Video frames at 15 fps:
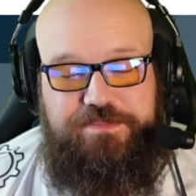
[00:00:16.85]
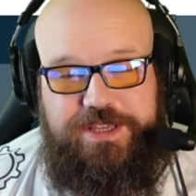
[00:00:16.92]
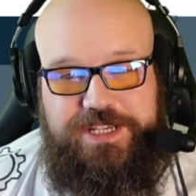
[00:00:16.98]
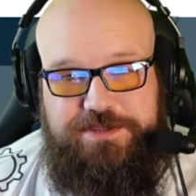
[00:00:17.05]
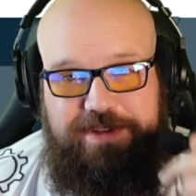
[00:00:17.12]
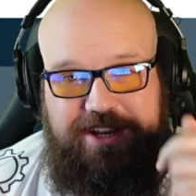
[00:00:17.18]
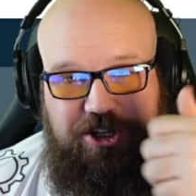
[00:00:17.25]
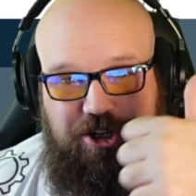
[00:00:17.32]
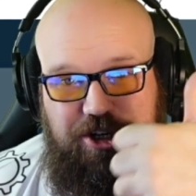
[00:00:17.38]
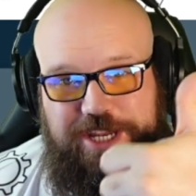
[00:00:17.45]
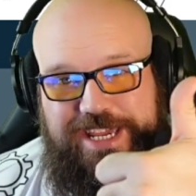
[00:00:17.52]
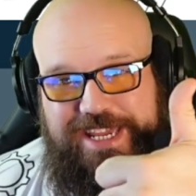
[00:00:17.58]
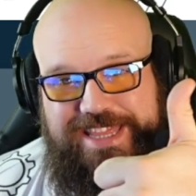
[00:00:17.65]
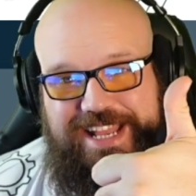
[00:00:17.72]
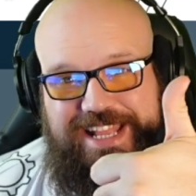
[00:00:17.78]
Please make sure
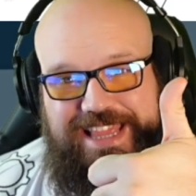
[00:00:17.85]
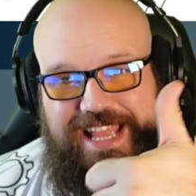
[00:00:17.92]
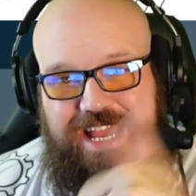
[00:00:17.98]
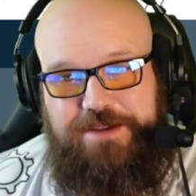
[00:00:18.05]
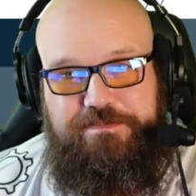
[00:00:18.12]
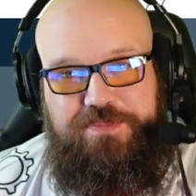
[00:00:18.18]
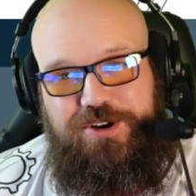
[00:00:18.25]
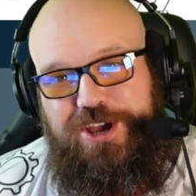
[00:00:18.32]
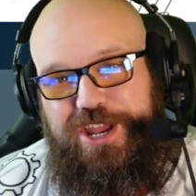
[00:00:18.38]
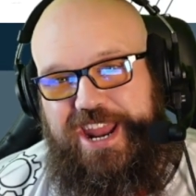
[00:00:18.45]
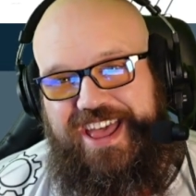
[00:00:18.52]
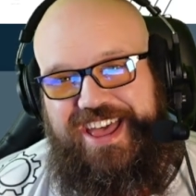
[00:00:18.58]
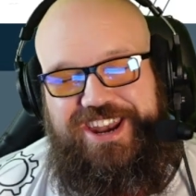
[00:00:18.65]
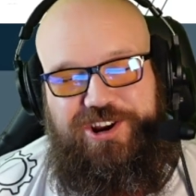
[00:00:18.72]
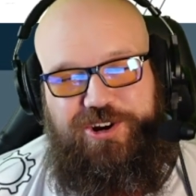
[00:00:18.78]
you're hitting that like button
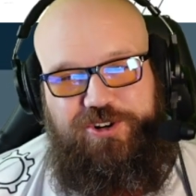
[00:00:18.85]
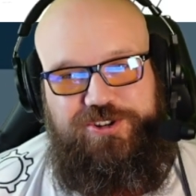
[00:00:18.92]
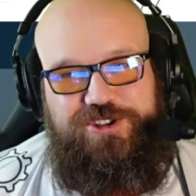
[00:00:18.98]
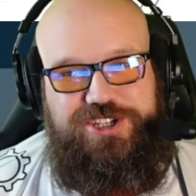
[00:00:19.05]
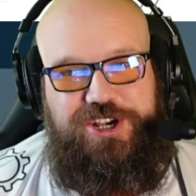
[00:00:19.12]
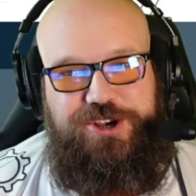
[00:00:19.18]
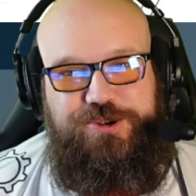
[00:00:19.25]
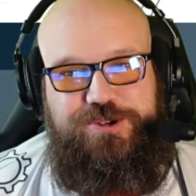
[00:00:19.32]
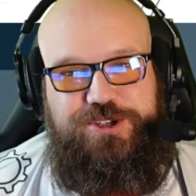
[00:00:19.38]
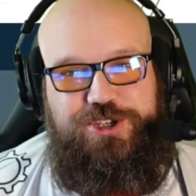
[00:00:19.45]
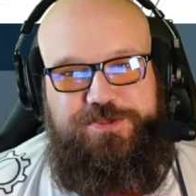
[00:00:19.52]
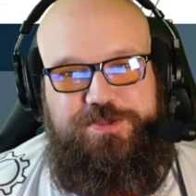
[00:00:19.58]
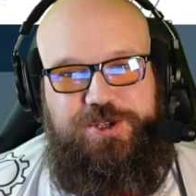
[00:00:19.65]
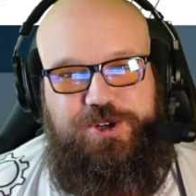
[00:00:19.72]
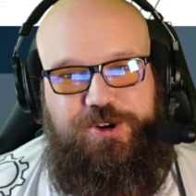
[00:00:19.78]
and also
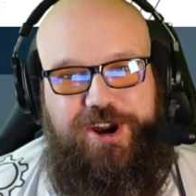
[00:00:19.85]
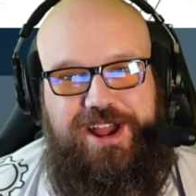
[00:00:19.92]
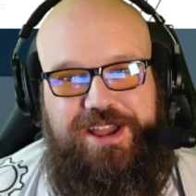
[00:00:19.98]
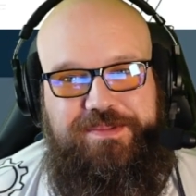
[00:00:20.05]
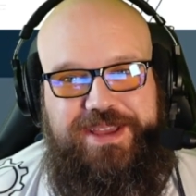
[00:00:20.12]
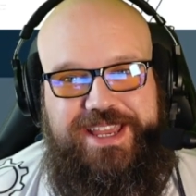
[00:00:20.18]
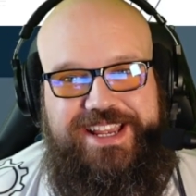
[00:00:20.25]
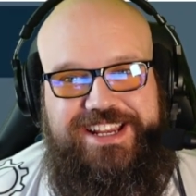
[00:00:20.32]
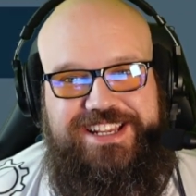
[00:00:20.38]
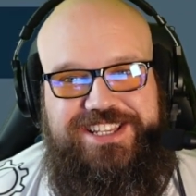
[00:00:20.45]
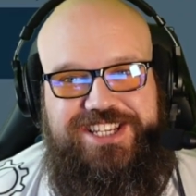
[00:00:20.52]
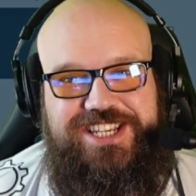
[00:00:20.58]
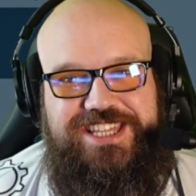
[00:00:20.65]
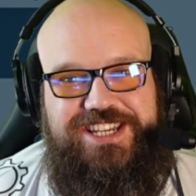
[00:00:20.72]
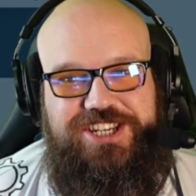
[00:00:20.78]
subscribing
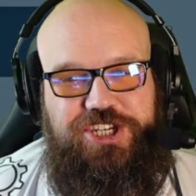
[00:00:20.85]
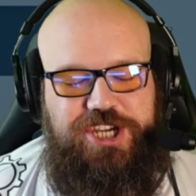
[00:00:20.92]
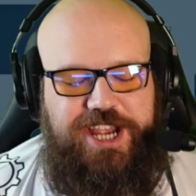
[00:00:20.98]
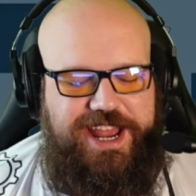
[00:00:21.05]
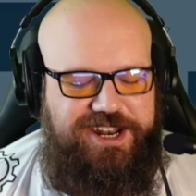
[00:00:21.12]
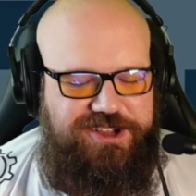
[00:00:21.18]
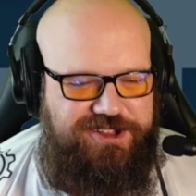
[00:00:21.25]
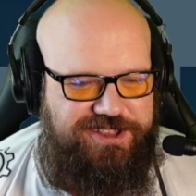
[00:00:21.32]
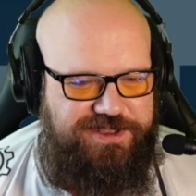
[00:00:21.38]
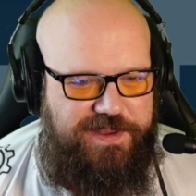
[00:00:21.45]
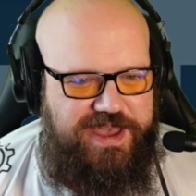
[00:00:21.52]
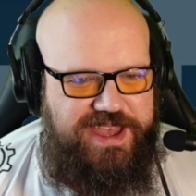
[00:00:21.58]
to the channel.